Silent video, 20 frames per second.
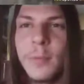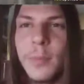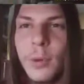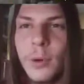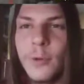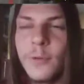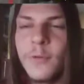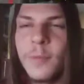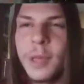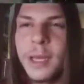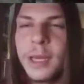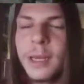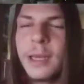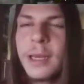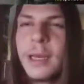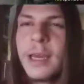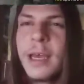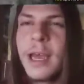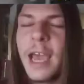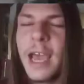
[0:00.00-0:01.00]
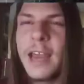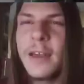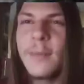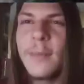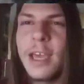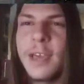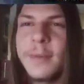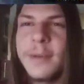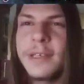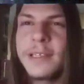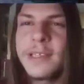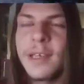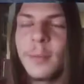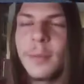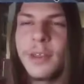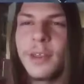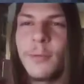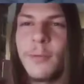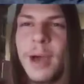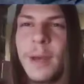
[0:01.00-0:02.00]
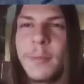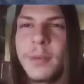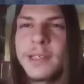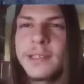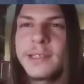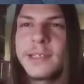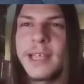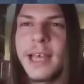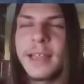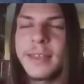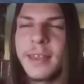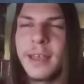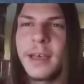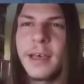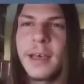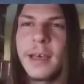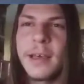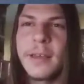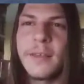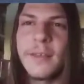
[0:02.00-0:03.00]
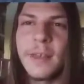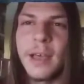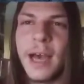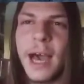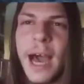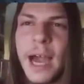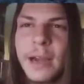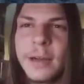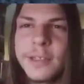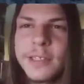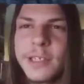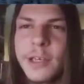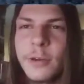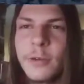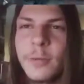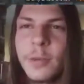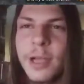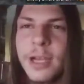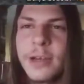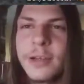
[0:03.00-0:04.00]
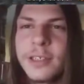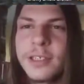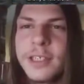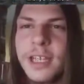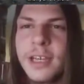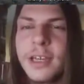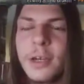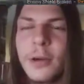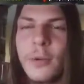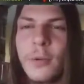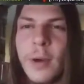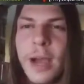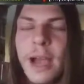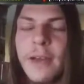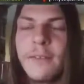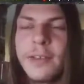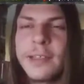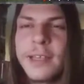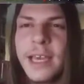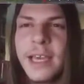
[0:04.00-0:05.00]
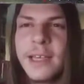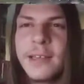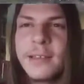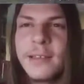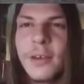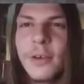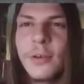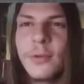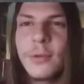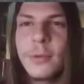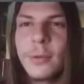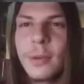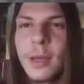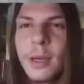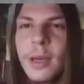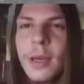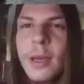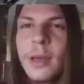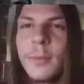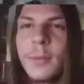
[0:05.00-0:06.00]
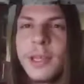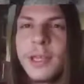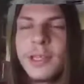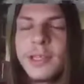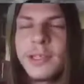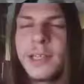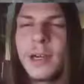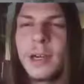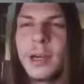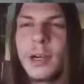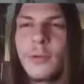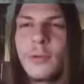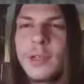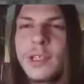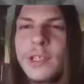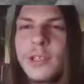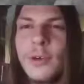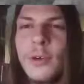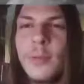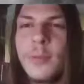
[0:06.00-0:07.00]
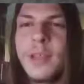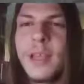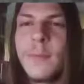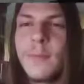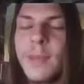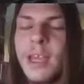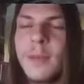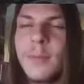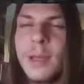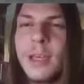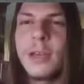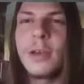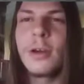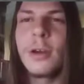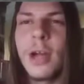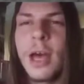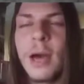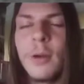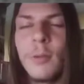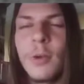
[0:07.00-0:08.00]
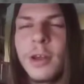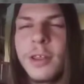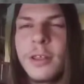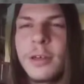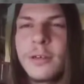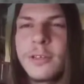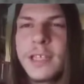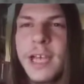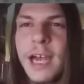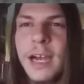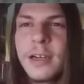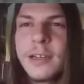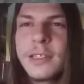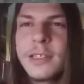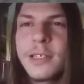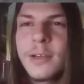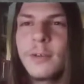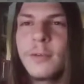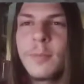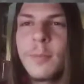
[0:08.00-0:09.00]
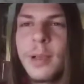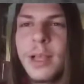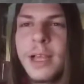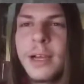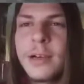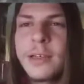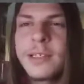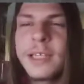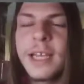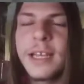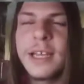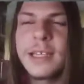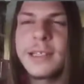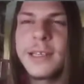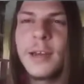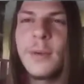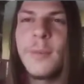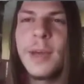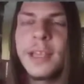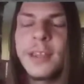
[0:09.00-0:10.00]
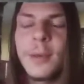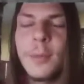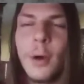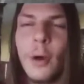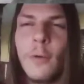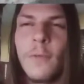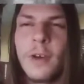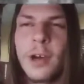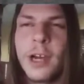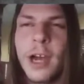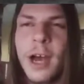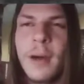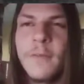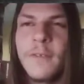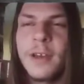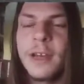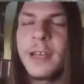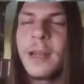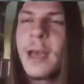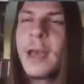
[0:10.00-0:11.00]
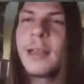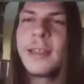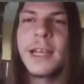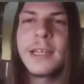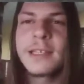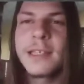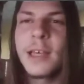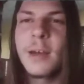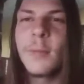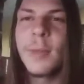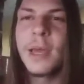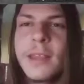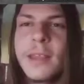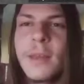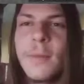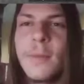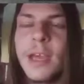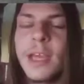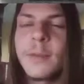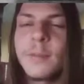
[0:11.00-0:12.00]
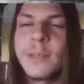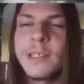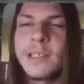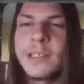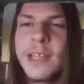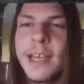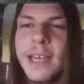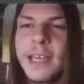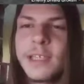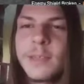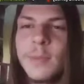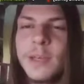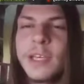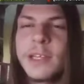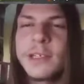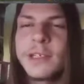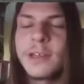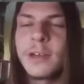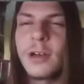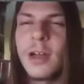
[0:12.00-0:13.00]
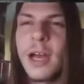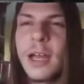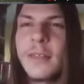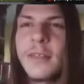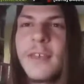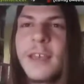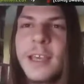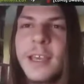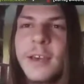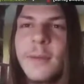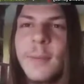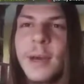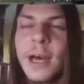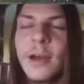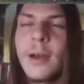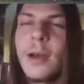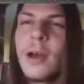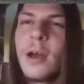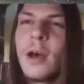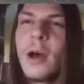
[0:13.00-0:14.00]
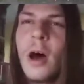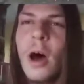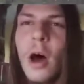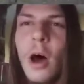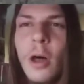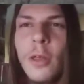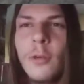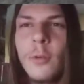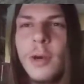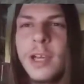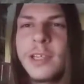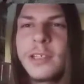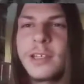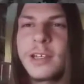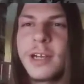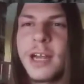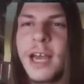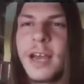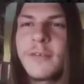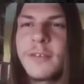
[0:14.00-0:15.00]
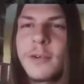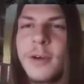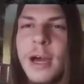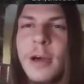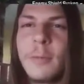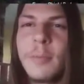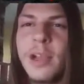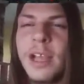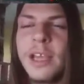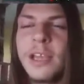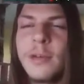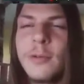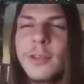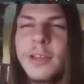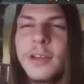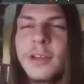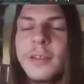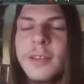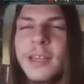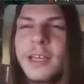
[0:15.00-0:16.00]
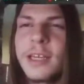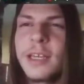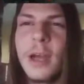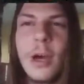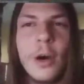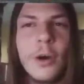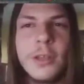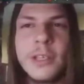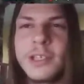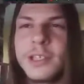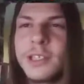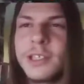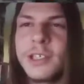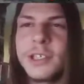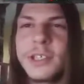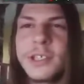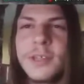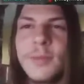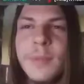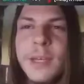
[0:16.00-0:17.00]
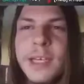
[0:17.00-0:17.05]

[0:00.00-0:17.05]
movement and maybe some of the weapons that the higher skilled players tend to gravitate to, because they're going to assume that maybe you're not one of those higher skilled players, and that's going to make them overconfident. That's going to them make mistakes because they're not thinking about all the ways they're going to have to outplay you. They're thinking, oh, this is just some